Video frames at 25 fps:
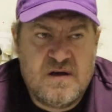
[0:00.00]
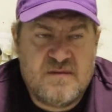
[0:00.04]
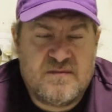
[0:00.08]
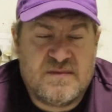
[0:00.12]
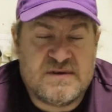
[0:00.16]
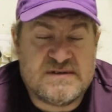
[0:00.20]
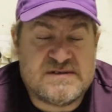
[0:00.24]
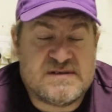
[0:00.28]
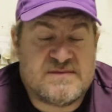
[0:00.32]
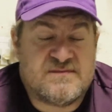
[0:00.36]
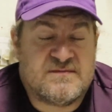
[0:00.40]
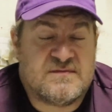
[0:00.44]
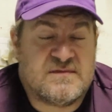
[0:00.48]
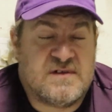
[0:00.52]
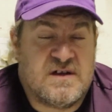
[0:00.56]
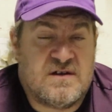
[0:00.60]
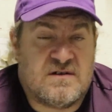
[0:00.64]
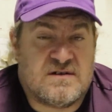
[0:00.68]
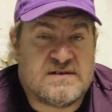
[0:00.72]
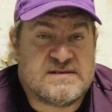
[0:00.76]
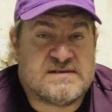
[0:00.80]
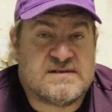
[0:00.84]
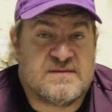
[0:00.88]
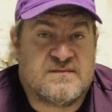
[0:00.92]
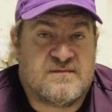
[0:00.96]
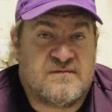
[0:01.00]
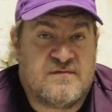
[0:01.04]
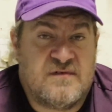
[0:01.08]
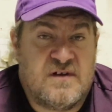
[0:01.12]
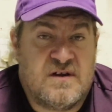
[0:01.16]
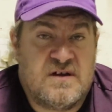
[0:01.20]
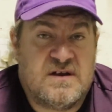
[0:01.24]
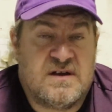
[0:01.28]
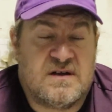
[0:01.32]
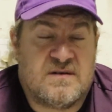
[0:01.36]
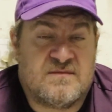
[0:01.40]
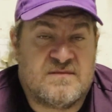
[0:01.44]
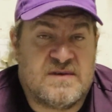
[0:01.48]
but there are some
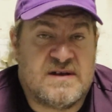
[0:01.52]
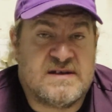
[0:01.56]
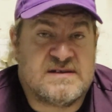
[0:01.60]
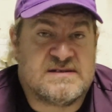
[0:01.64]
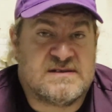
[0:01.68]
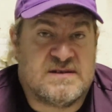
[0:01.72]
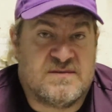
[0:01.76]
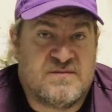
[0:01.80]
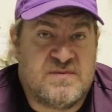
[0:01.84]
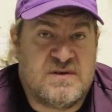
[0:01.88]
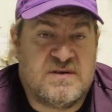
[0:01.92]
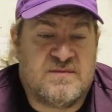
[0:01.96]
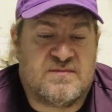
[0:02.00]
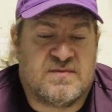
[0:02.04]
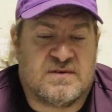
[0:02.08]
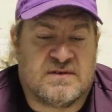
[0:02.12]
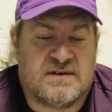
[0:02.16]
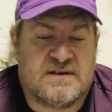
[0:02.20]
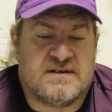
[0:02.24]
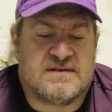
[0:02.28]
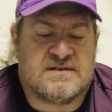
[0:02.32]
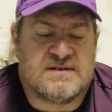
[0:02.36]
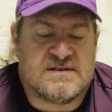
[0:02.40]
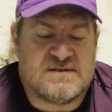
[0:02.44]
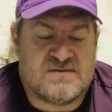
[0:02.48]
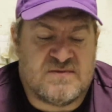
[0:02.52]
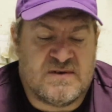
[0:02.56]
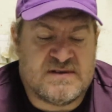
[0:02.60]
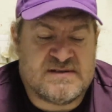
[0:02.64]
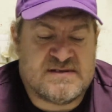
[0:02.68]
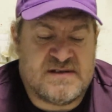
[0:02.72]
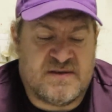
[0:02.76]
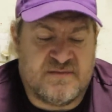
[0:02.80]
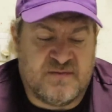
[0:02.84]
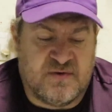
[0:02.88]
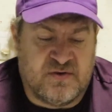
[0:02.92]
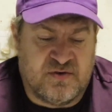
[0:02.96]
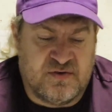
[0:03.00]
very amazing people in this
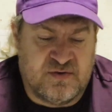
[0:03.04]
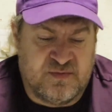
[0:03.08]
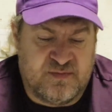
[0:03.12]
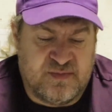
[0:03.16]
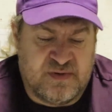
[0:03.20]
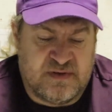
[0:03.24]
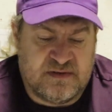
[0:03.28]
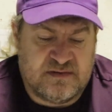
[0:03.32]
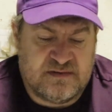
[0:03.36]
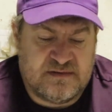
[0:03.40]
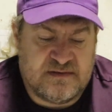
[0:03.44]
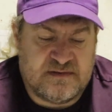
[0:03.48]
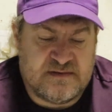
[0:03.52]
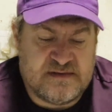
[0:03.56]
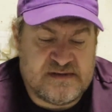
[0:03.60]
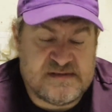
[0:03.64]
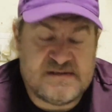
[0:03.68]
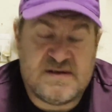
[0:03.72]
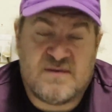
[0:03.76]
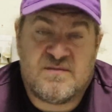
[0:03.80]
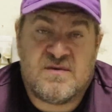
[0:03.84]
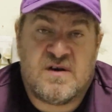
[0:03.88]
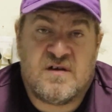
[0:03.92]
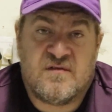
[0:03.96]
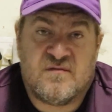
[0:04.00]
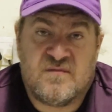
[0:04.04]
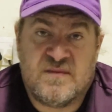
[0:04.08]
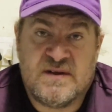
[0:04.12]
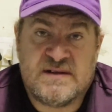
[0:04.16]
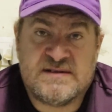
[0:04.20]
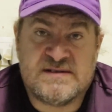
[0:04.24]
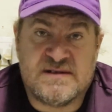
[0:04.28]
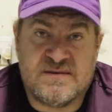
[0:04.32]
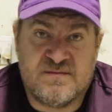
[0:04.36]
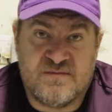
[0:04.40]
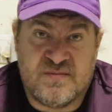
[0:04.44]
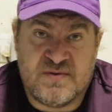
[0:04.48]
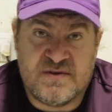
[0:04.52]
WhatsApp group. Some I've
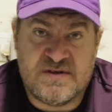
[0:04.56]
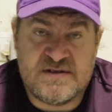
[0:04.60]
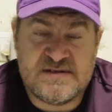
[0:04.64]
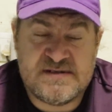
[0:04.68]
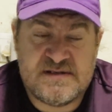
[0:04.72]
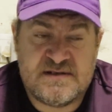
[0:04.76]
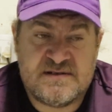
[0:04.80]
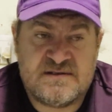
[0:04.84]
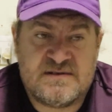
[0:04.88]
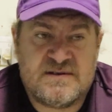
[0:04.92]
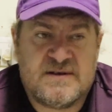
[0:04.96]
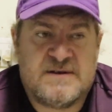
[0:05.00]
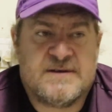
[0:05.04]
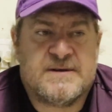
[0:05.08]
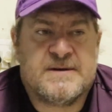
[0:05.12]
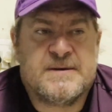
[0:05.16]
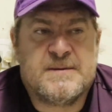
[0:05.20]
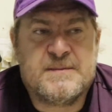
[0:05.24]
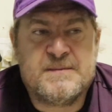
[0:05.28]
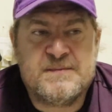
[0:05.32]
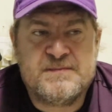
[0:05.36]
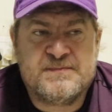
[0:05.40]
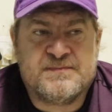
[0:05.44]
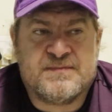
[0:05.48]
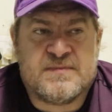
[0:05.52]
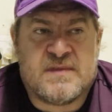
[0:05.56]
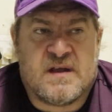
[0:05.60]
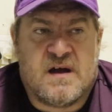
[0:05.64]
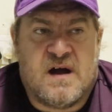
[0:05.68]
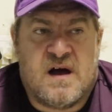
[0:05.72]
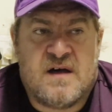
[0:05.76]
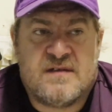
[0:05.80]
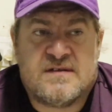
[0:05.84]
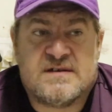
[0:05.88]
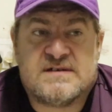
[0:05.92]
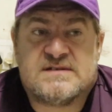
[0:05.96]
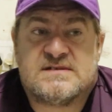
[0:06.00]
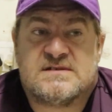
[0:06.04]
met in person,
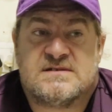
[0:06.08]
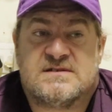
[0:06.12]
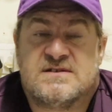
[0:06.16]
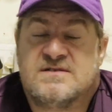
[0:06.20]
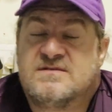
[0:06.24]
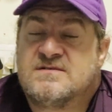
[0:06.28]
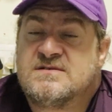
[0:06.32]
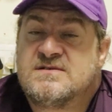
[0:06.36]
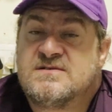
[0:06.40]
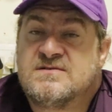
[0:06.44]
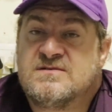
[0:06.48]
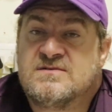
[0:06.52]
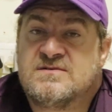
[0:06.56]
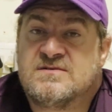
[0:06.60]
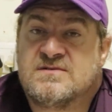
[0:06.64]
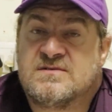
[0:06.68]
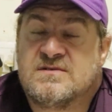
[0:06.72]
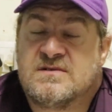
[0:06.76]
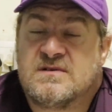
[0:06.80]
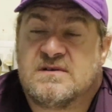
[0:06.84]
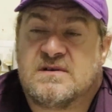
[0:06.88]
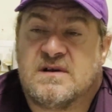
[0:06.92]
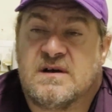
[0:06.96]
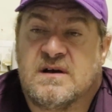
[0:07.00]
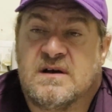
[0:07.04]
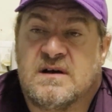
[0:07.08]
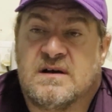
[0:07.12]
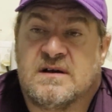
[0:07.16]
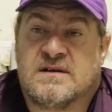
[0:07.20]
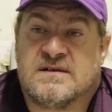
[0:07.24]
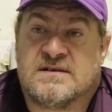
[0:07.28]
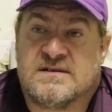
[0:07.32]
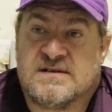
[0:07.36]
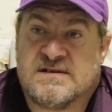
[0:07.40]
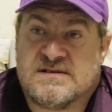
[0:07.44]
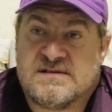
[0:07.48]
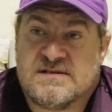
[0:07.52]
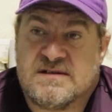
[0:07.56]
others due to
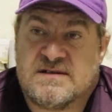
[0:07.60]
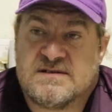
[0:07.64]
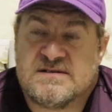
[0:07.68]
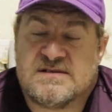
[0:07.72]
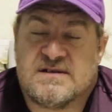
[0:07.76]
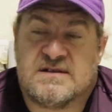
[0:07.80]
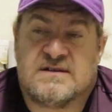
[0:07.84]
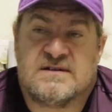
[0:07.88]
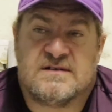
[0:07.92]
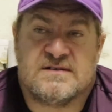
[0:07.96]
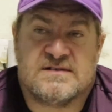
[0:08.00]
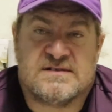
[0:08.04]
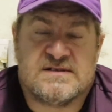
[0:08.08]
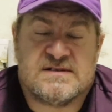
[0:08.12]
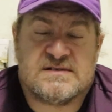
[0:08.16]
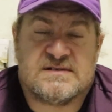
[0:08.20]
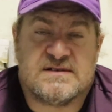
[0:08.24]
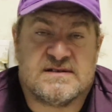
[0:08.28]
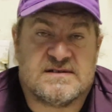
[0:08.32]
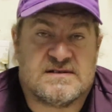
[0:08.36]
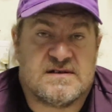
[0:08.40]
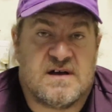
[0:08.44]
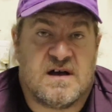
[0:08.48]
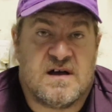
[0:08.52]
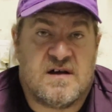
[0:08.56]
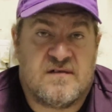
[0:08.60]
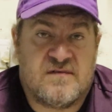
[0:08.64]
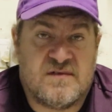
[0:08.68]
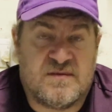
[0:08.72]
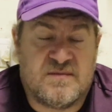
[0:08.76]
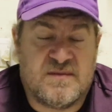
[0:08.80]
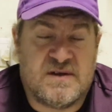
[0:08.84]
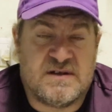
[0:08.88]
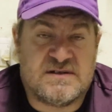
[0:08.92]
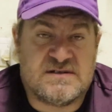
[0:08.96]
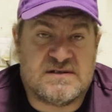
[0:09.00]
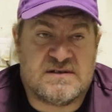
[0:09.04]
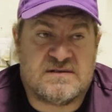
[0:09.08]
distance and logistics I haven't
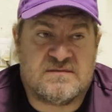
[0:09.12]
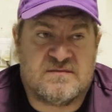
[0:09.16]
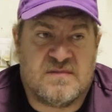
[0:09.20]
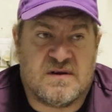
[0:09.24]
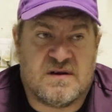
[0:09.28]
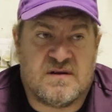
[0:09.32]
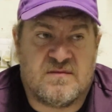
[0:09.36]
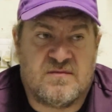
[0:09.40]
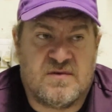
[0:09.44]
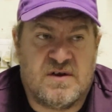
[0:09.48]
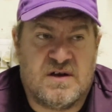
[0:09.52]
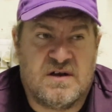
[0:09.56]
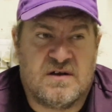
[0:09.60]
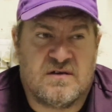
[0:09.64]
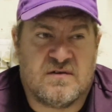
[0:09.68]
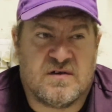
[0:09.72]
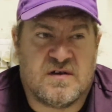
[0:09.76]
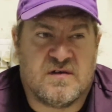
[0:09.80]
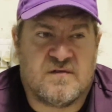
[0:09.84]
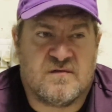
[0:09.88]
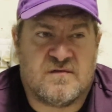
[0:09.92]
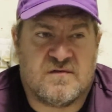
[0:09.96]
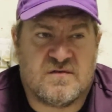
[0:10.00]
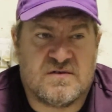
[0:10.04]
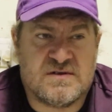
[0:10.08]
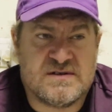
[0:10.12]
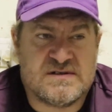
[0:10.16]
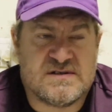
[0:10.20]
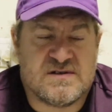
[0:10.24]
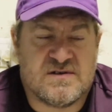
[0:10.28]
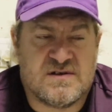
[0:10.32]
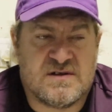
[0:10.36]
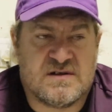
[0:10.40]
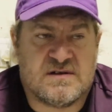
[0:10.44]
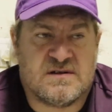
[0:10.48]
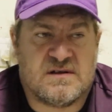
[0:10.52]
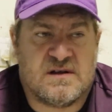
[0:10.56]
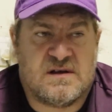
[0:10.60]
met yet, but I'm really looking forward to
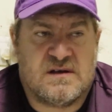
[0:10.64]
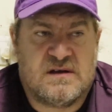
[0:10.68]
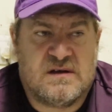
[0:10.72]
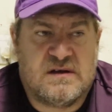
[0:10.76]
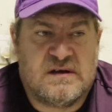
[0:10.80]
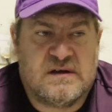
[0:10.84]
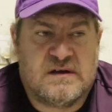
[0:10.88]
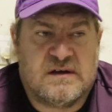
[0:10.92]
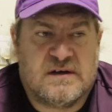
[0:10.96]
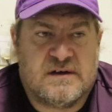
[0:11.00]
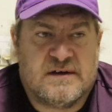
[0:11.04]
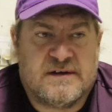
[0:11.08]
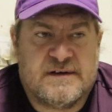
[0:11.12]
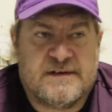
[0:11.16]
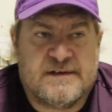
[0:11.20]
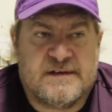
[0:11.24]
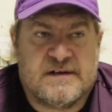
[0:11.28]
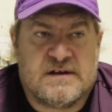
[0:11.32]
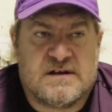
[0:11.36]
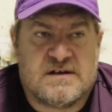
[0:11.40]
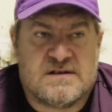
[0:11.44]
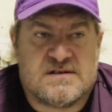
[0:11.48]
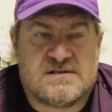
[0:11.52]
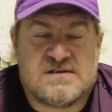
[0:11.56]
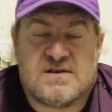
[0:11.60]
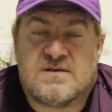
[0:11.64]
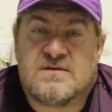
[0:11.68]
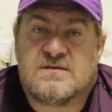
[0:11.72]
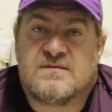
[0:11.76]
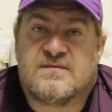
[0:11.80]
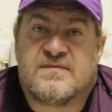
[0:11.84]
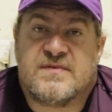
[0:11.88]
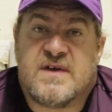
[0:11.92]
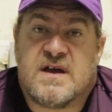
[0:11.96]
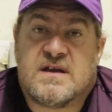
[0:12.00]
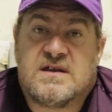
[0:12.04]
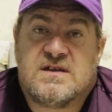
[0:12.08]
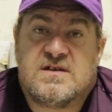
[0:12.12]
it. So
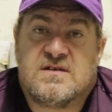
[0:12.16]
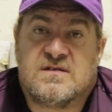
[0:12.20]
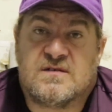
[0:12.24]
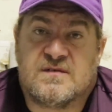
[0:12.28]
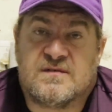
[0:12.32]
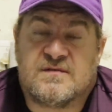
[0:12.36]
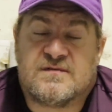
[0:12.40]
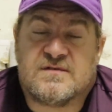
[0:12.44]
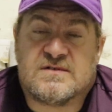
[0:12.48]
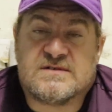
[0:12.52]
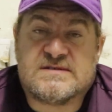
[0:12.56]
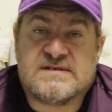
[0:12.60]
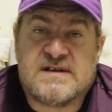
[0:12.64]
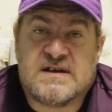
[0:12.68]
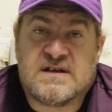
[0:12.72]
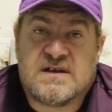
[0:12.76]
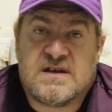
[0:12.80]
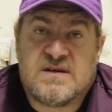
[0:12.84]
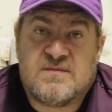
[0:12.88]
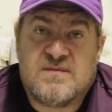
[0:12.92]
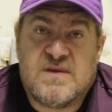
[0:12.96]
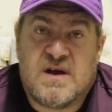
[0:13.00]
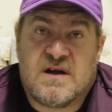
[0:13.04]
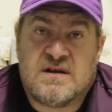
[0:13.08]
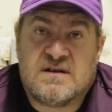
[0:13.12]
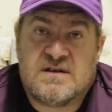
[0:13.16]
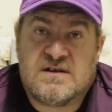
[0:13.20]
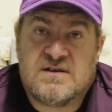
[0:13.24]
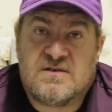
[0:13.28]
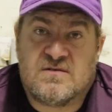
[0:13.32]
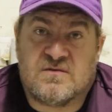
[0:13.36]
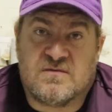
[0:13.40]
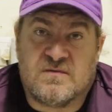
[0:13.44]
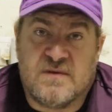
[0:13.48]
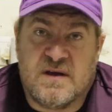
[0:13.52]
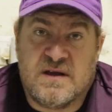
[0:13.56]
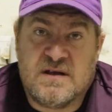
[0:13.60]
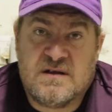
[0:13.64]
thank you for taking me under
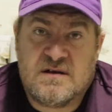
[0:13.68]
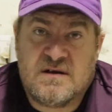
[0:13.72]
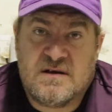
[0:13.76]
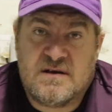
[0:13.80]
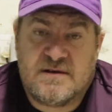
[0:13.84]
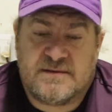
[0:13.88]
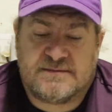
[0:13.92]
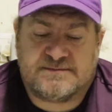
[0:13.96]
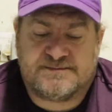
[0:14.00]
your wing,